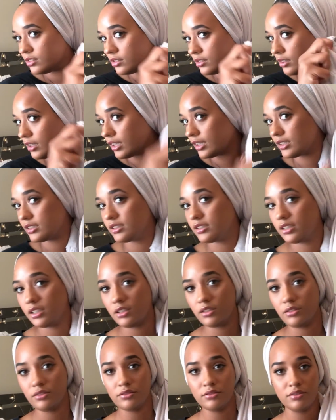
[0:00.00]
like
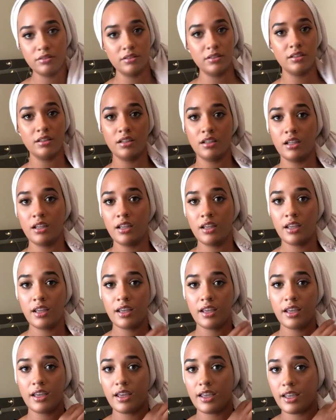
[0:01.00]
so,
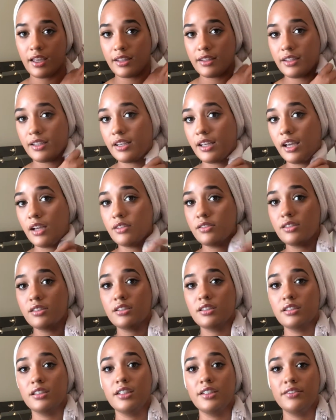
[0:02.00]
and then I'll
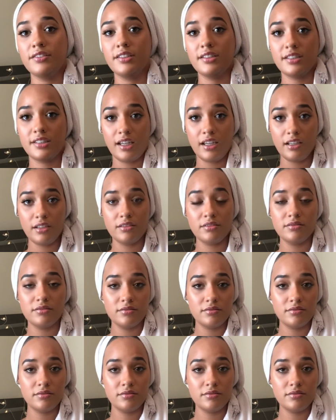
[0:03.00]
just leave this down,